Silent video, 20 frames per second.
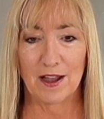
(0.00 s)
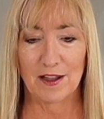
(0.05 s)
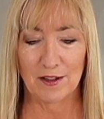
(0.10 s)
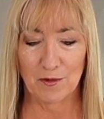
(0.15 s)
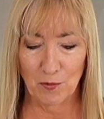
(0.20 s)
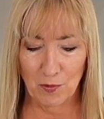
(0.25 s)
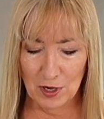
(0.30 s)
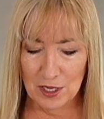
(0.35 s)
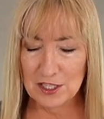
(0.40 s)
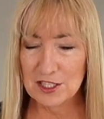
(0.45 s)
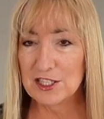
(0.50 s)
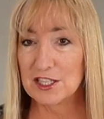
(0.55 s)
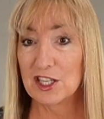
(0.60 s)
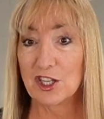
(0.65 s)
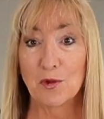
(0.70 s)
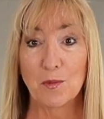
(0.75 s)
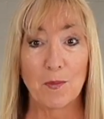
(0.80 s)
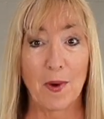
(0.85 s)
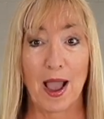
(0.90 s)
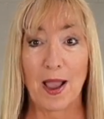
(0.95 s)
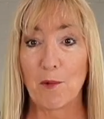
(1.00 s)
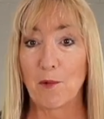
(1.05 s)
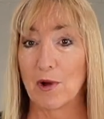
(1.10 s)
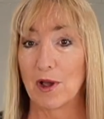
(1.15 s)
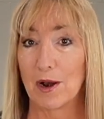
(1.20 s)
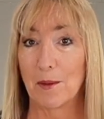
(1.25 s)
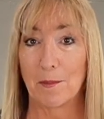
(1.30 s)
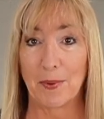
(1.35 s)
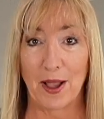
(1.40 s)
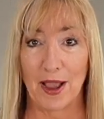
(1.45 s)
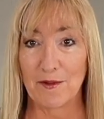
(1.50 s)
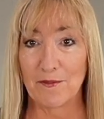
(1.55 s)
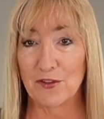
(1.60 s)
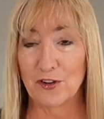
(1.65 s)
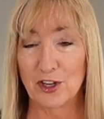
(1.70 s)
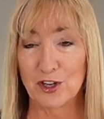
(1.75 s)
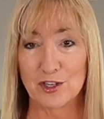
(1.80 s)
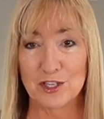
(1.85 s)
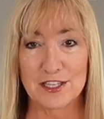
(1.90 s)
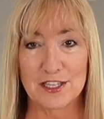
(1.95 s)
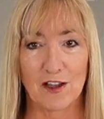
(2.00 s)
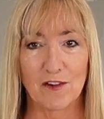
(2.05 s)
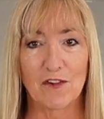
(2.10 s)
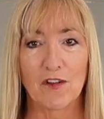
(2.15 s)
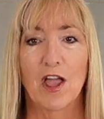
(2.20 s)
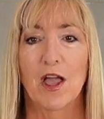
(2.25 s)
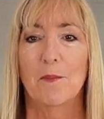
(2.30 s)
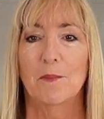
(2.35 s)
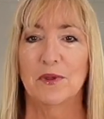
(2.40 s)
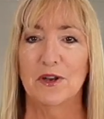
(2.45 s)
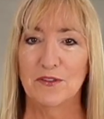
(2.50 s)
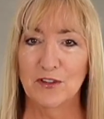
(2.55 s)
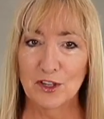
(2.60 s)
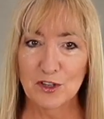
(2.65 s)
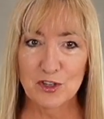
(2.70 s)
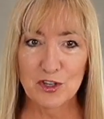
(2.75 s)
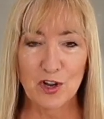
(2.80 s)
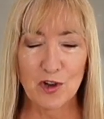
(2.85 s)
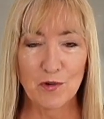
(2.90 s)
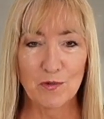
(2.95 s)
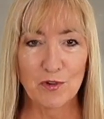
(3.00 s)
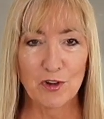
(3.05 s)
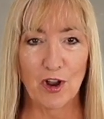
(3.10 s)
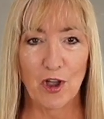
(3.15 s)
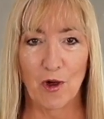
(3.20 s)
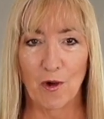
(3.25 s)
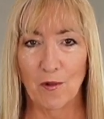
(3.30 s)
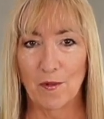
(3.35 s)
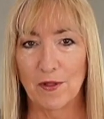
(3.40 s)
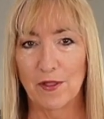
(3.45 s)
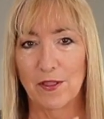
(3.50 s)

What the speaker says: ones that you might want to buy for yourself. But if you don't know,